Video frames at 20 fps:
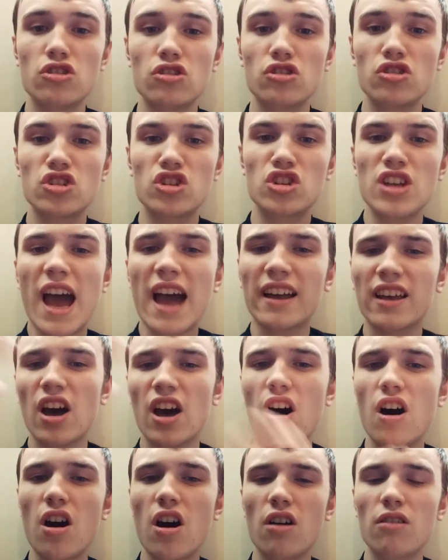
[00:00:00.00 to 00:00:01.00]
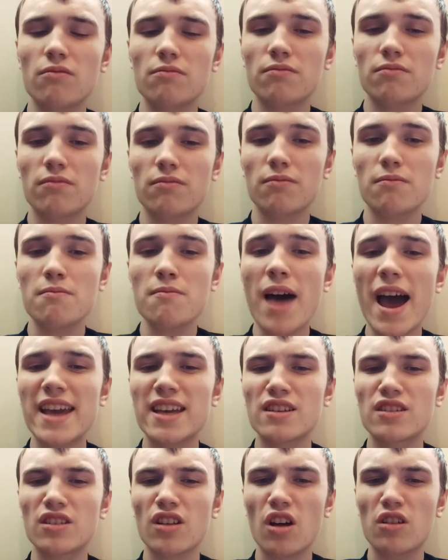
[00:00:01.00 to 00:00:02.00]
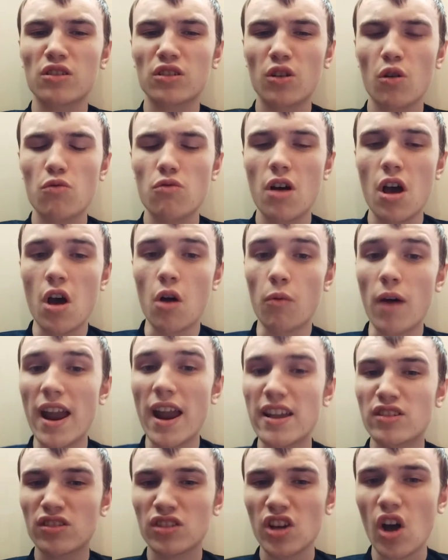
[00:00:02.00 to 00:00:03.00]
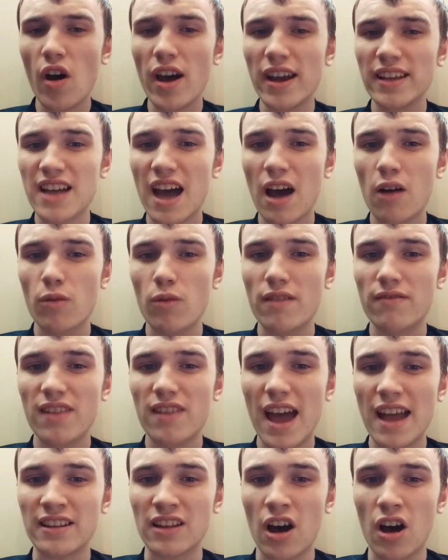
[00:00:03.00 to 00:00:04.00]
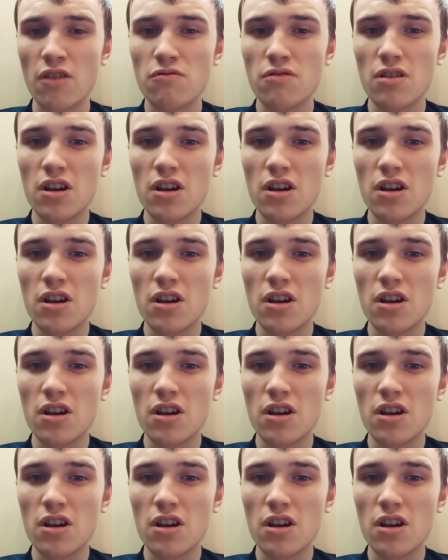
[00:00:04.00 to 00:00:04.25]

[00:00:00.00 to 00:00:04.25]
Xhaka makes a score. Well, it started out with Leno, and